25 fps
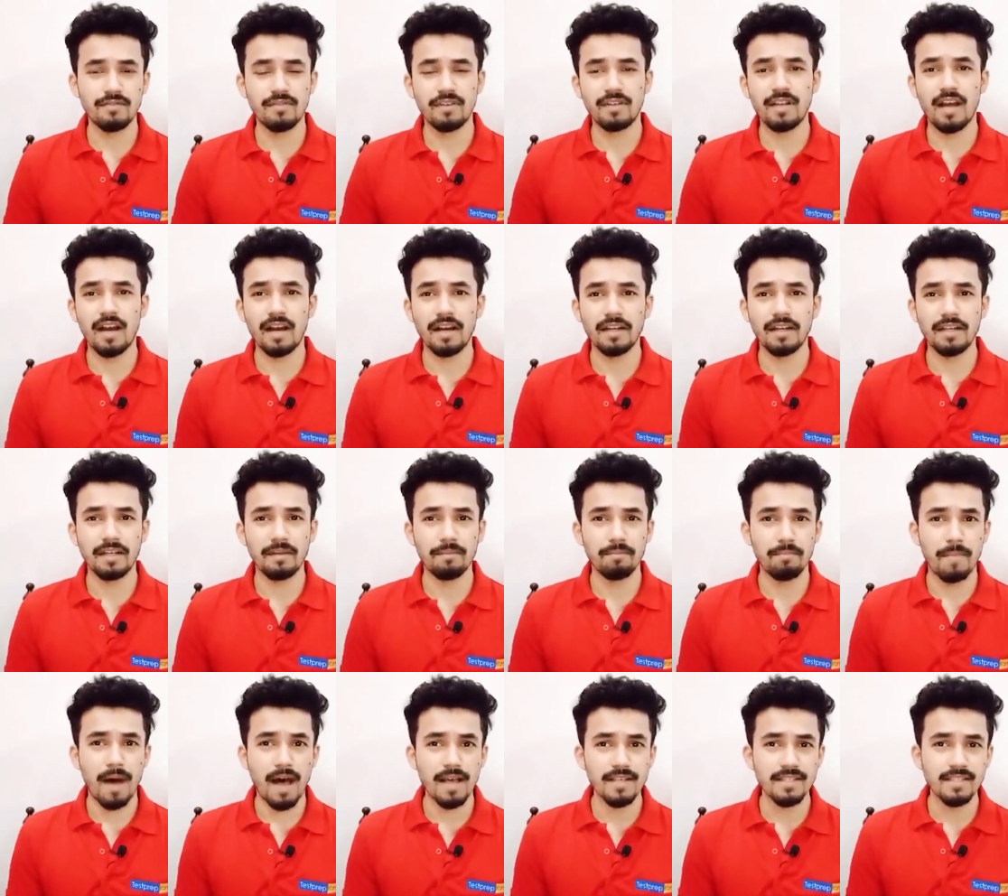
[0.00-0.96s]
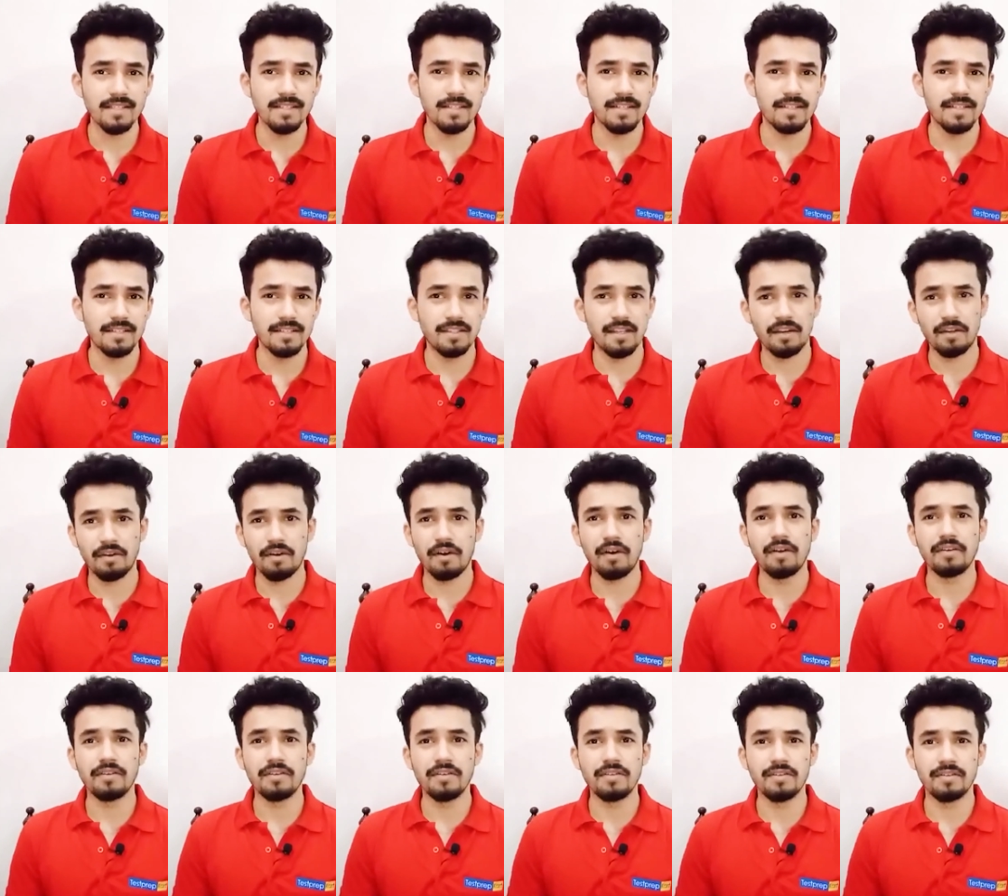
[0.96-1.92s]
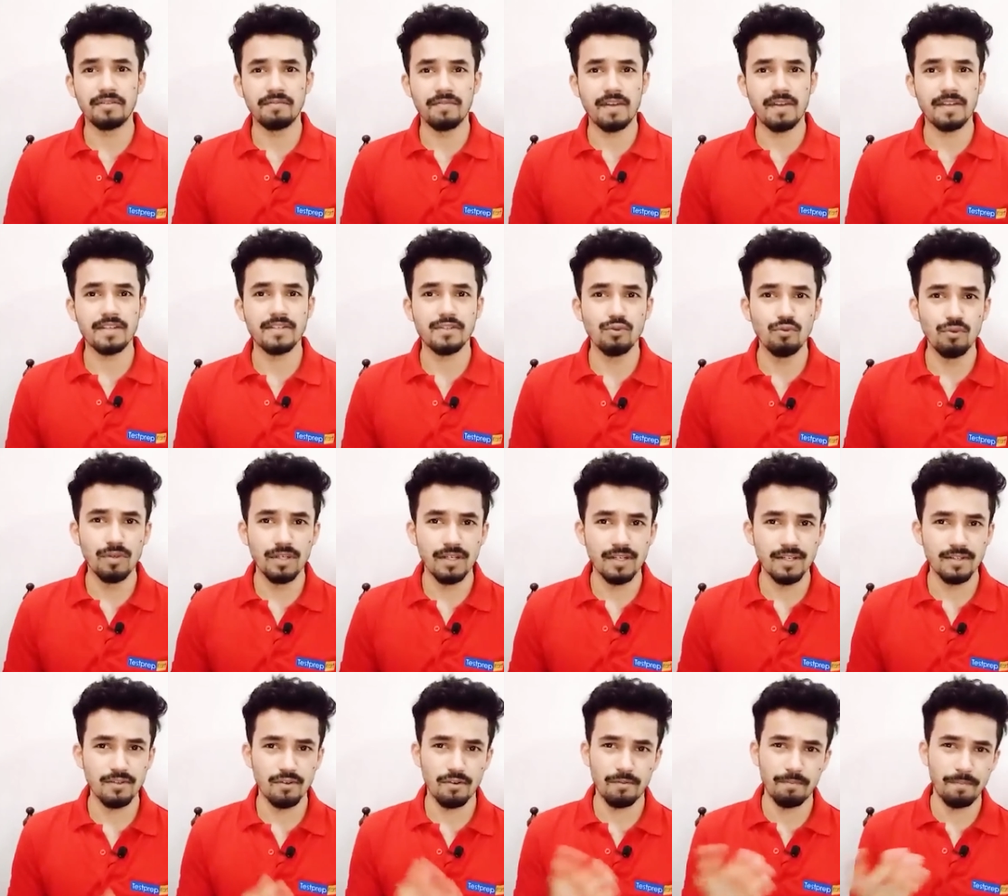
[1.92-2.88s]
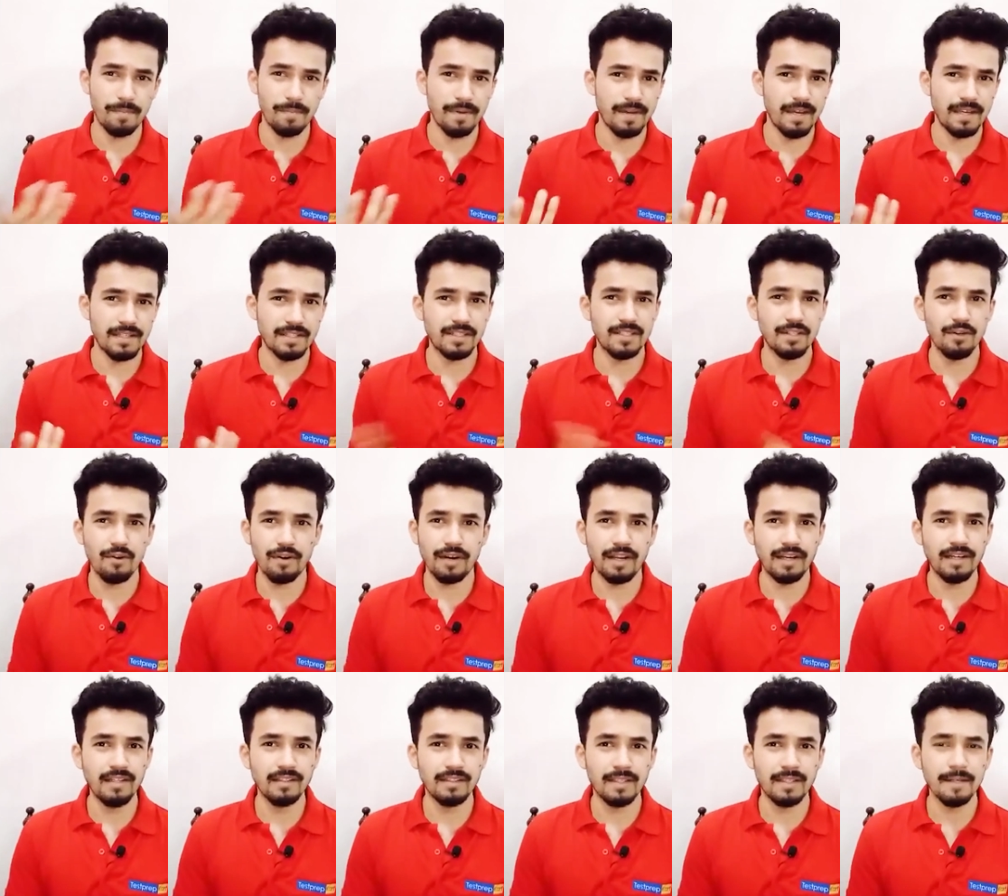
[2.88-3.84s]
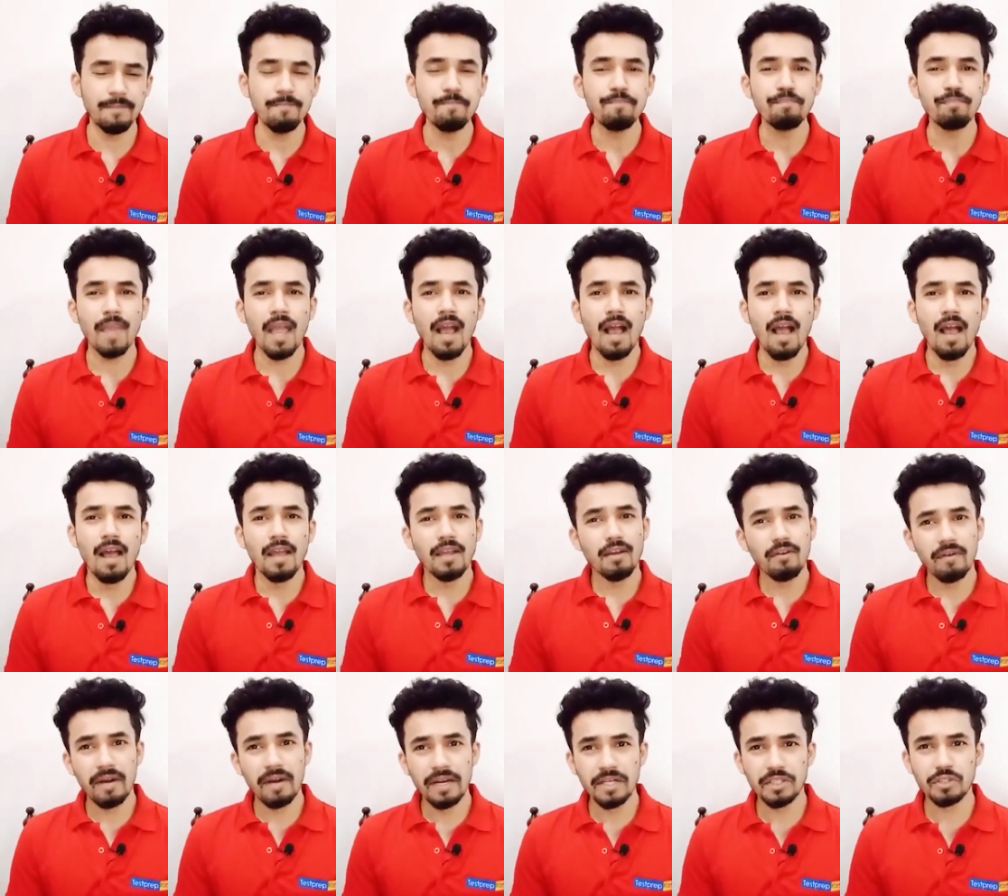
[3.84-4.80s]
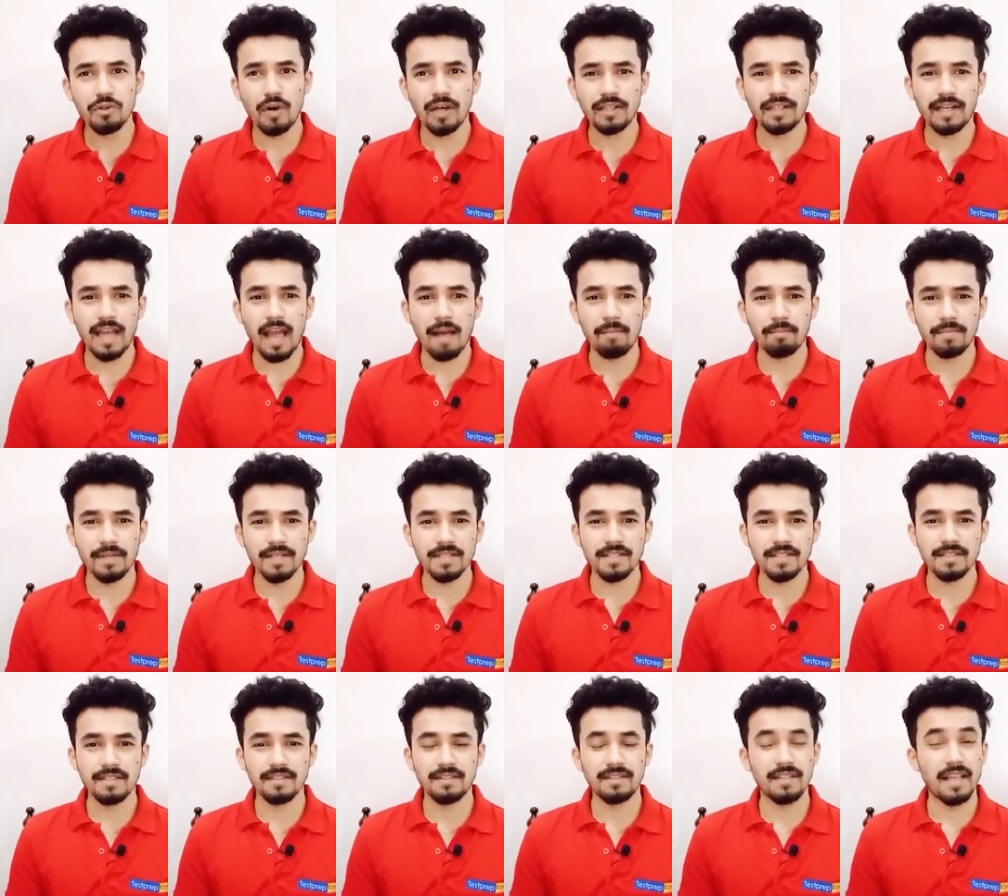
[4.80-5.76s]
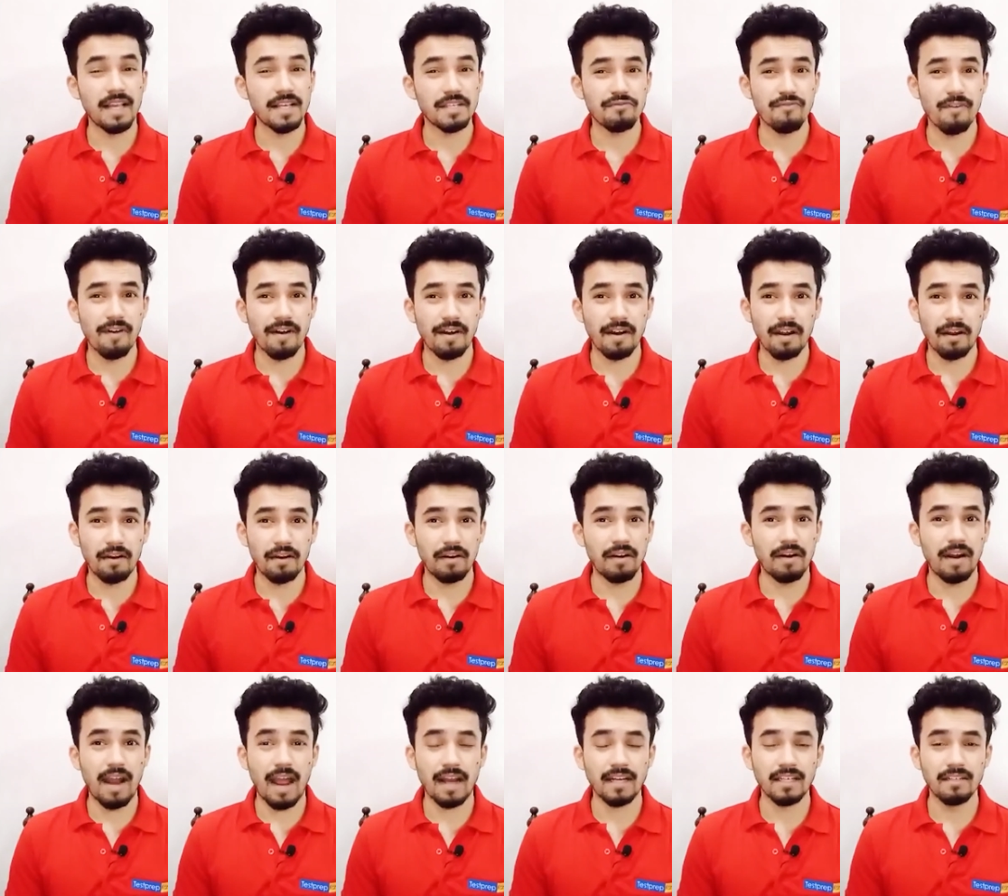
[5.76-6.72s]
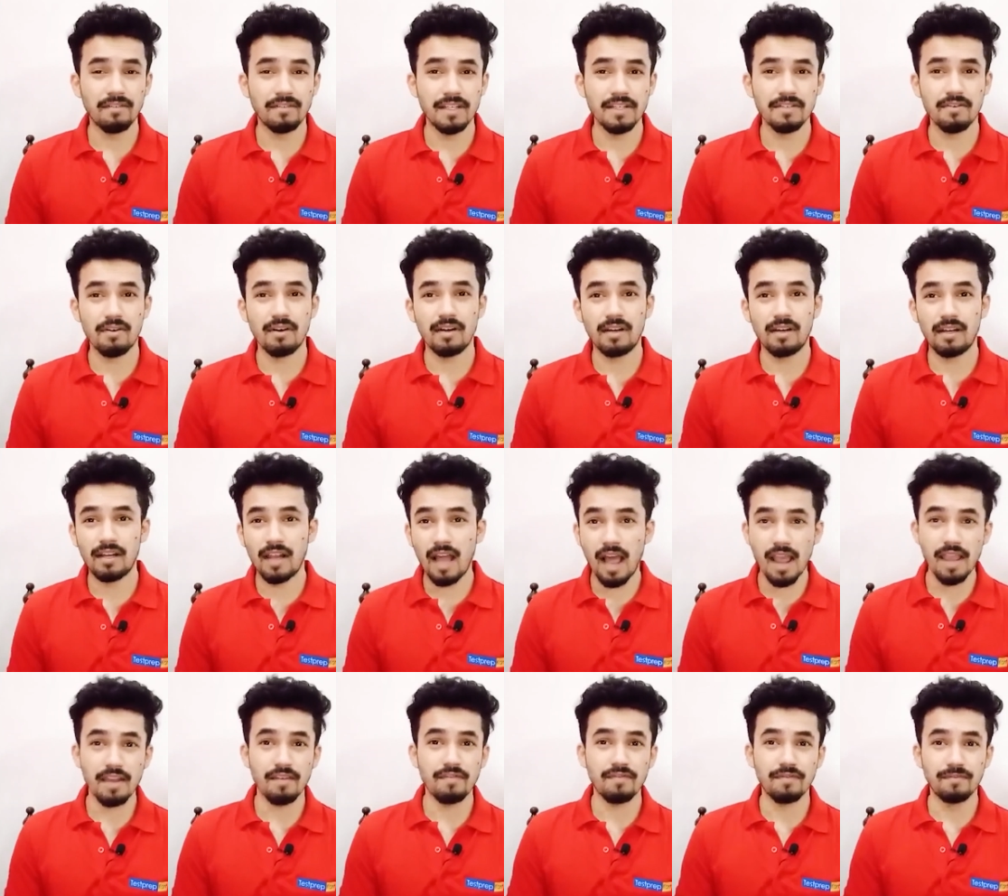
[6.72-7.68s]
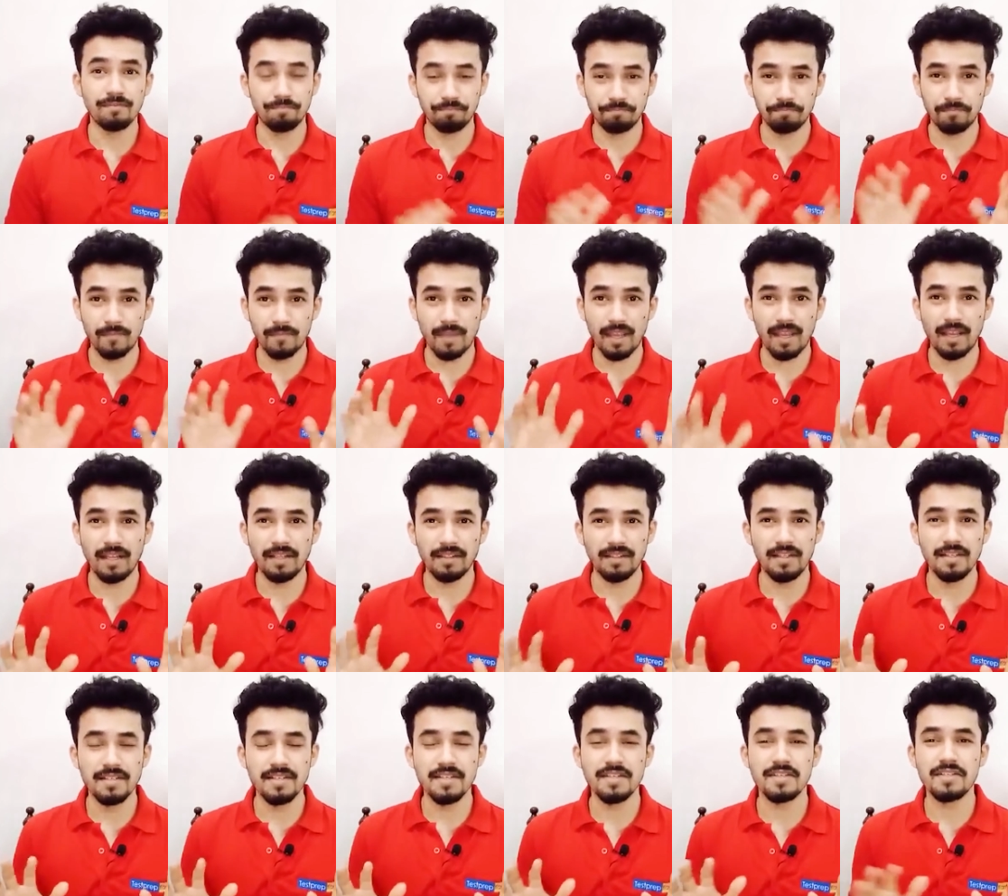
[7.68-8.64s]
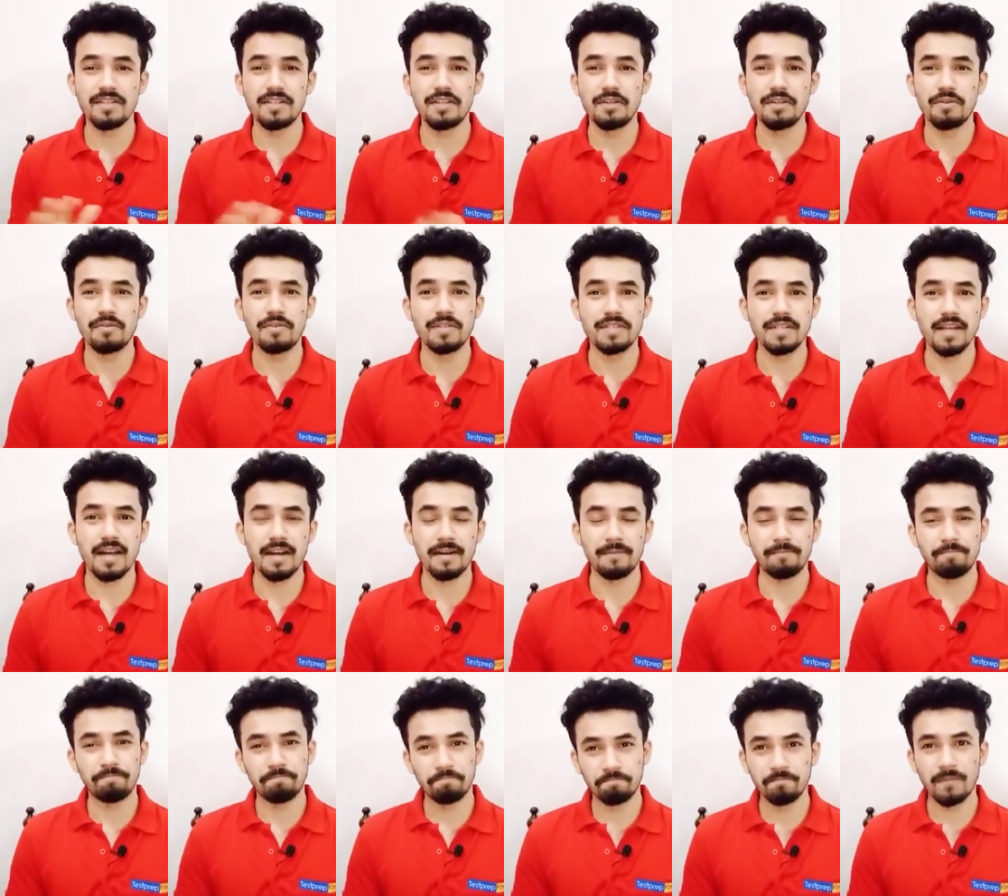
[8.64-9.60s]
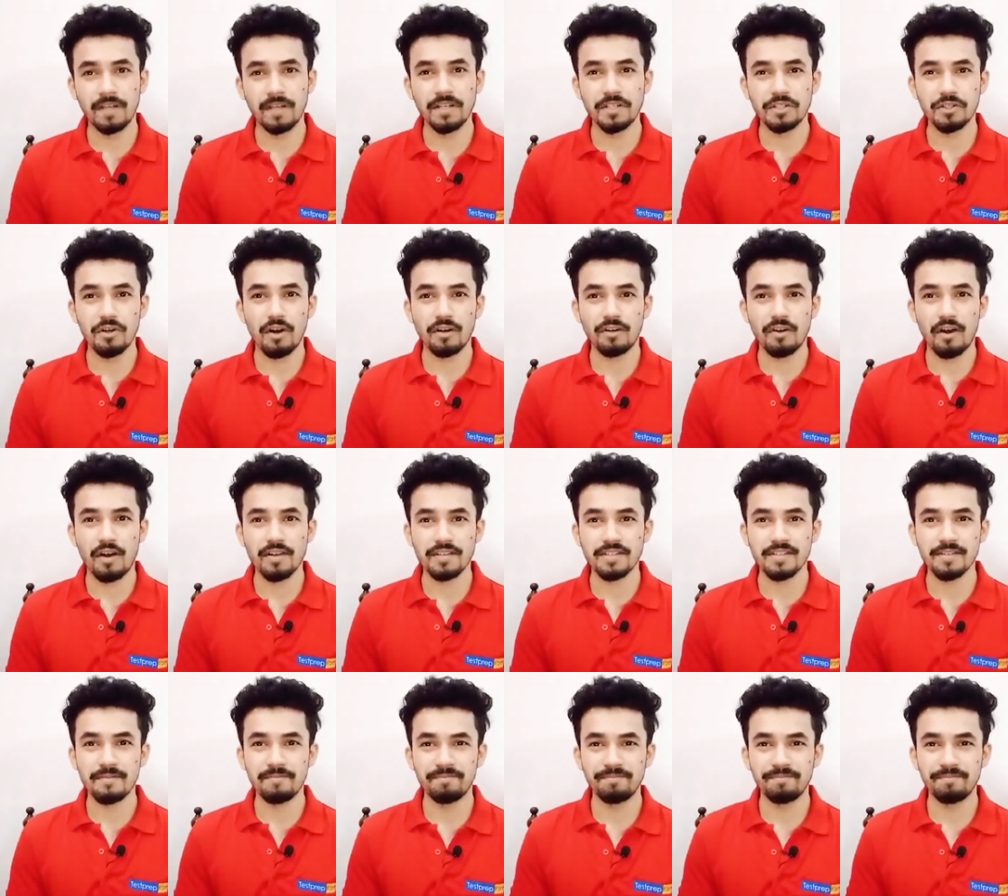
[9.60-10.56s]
If you're targeting masters, then you're going to invest two years or PhD or anything. You will enjoy the campus. The extracurricular activities or life in these institutes are, in short, awesome.